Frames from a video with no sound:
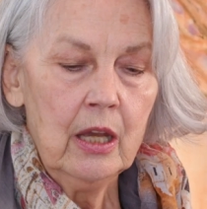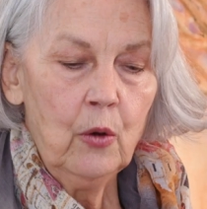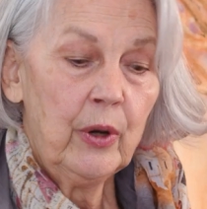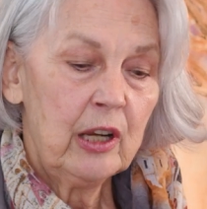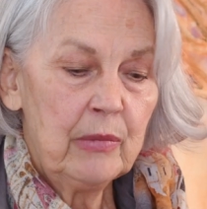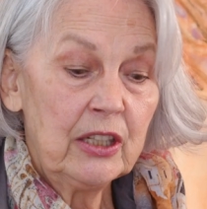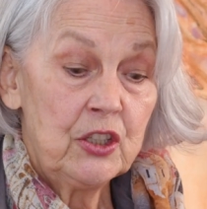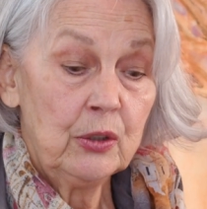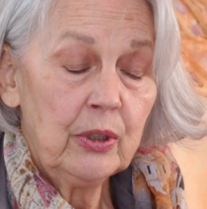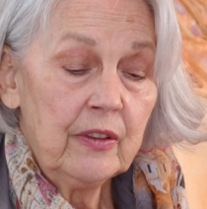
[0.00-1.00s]
What I might
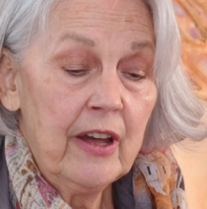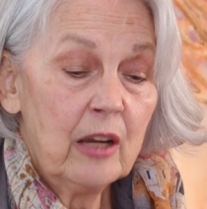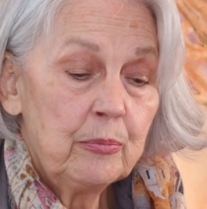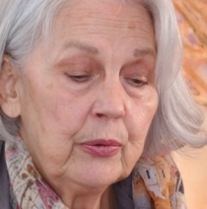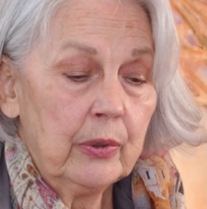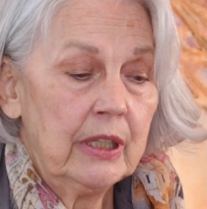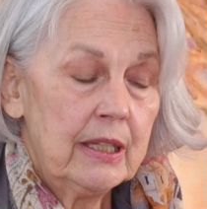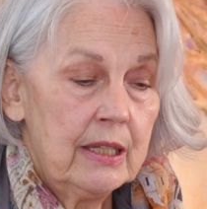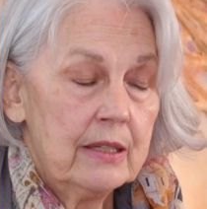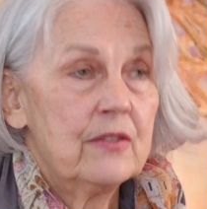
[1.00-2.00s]
do at that
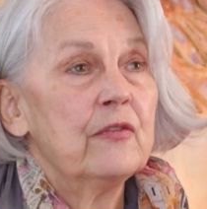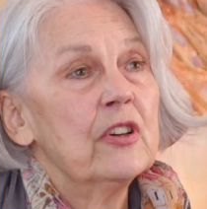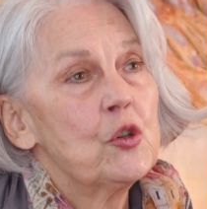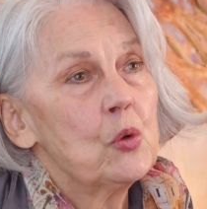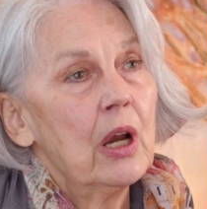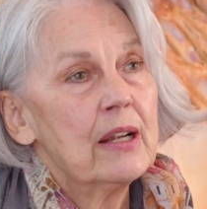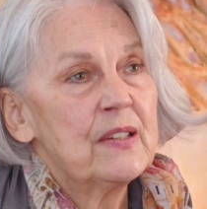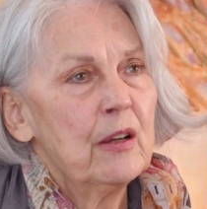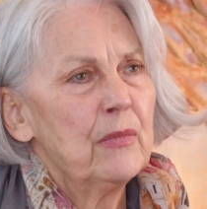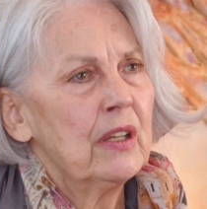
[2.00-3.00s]
point is
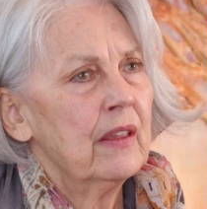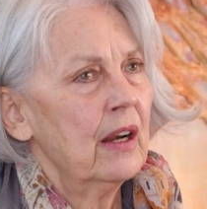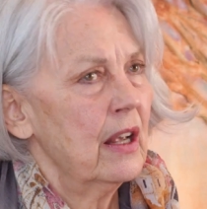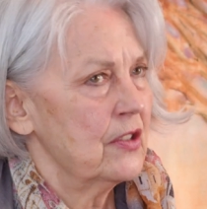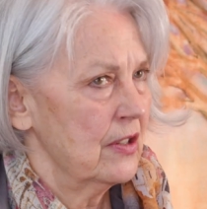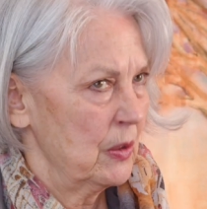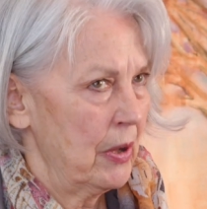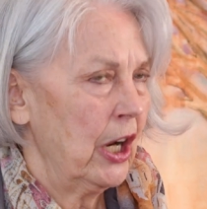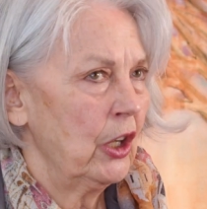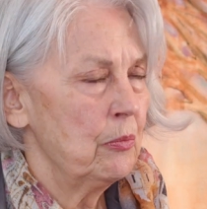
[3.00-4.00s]
visualize something that has
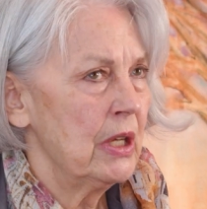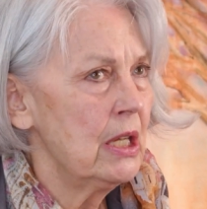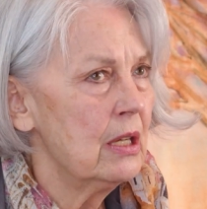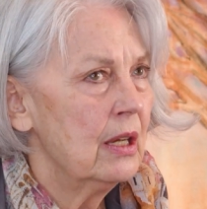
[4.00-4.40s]
inspired me